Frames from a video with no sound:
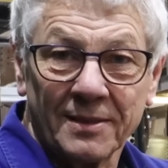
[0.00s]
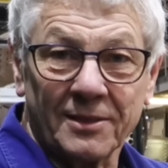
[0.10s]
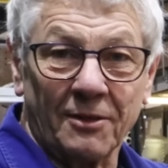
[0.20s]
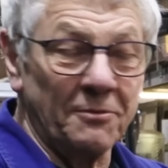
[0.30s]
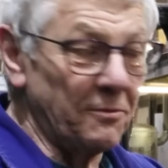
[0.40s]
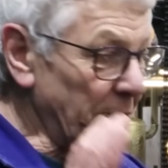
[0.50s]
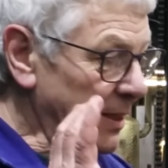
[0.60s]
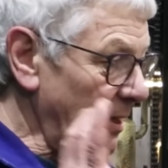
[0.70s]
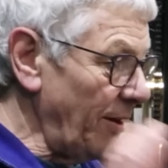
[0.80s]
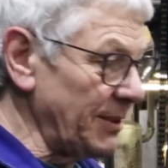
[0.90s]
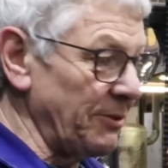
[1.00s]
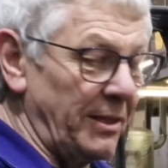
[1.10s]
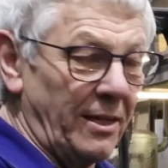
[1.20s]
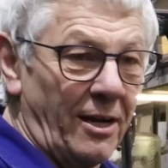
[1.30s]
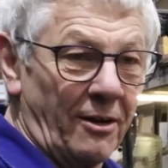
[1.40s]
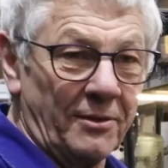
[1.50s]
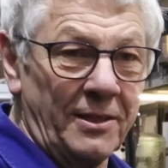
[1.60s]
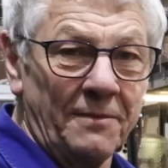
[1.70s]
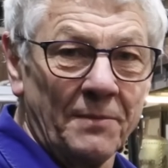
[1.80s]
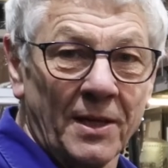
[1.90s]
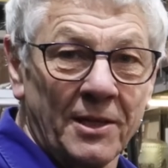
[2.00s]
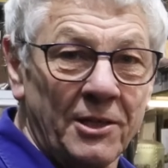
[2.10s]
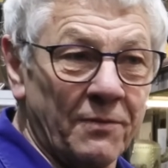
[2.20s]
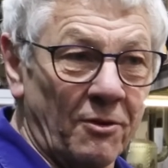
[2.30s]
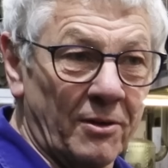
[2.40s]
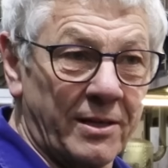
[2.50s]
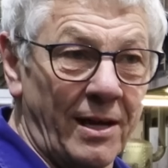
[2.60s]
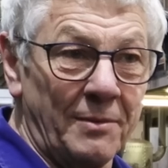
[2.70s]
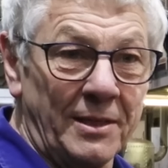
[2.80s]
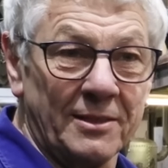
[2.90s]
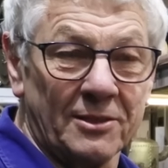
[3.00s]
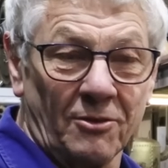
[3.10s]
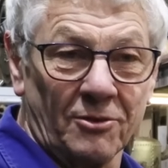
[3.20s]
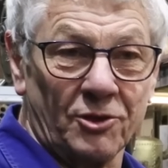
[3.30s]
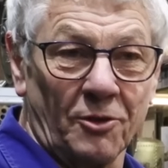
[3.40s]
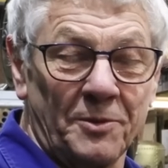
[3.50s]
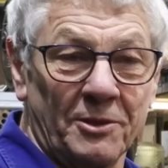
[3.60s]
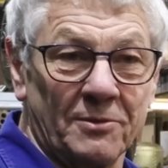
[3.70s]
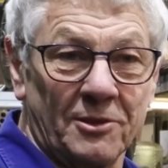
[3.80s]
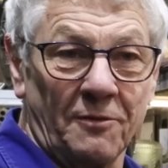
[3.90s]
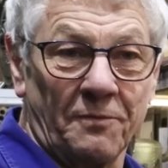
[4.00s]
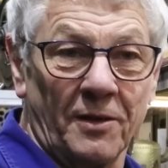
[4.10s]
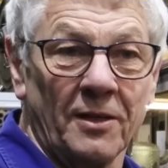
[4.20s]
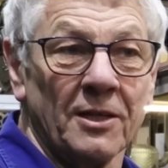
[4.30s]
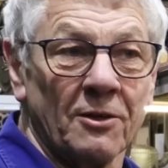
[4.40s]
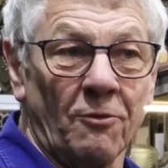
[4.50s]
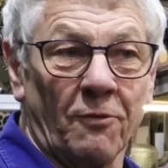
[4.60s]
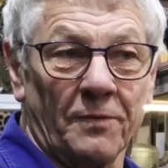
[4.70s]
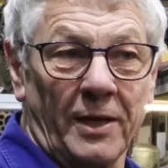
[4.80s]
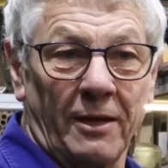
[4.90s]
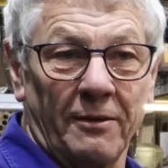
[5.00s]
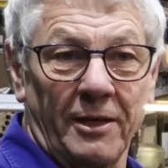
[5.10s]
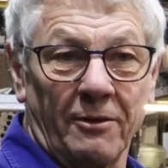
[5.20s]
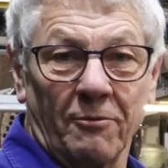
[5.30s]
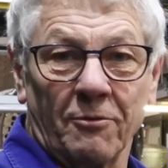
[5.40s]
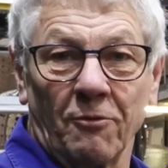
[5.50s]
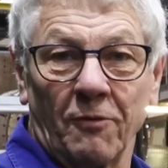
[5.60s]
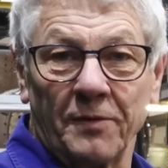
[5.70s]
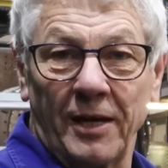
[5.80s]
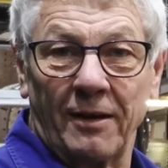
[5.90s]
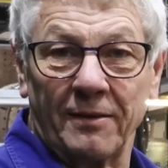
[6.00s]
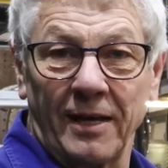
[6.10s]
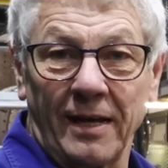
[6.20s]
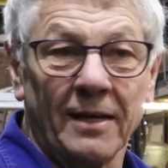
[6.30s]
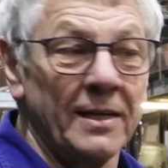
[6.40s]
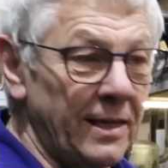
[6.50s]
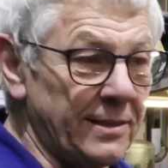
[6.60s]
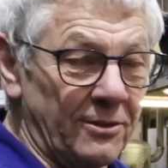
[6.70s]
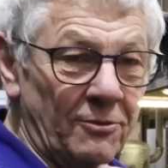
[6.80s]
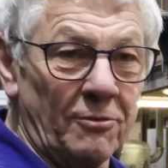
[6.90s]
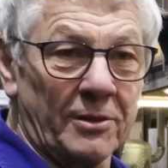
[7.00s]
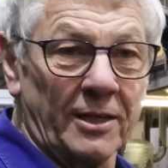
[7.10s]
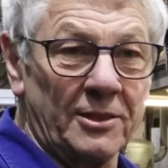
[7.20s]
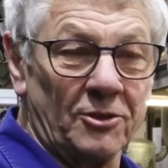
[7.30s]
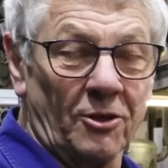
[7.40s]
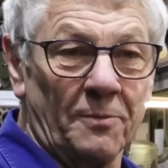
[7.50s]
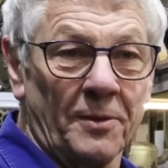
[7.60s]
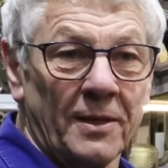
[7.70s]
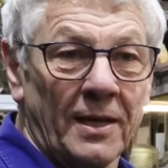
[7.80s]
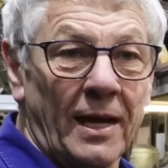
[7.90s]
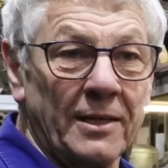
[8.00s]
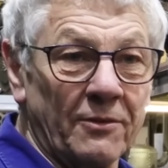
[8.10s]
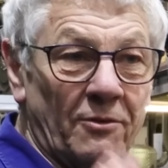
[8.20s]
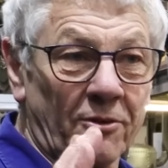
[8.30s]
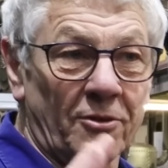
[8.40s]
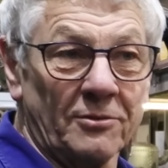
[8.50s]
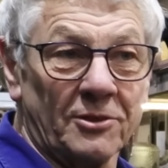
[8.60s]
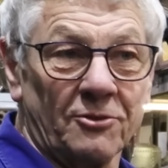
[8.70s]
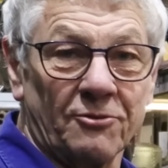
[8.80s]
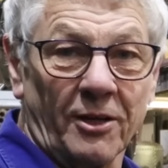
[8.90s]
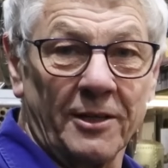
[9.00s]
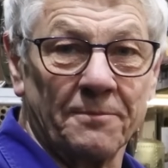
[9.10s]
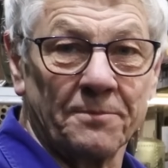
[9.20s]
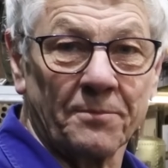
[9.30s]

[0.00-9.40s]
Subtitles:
So we can't do it in a hurry. You've got to come in. It's not a job you can do for a quarter of an hour here or a quarter of an hour there. It's an all-day job and you've got to concentrate.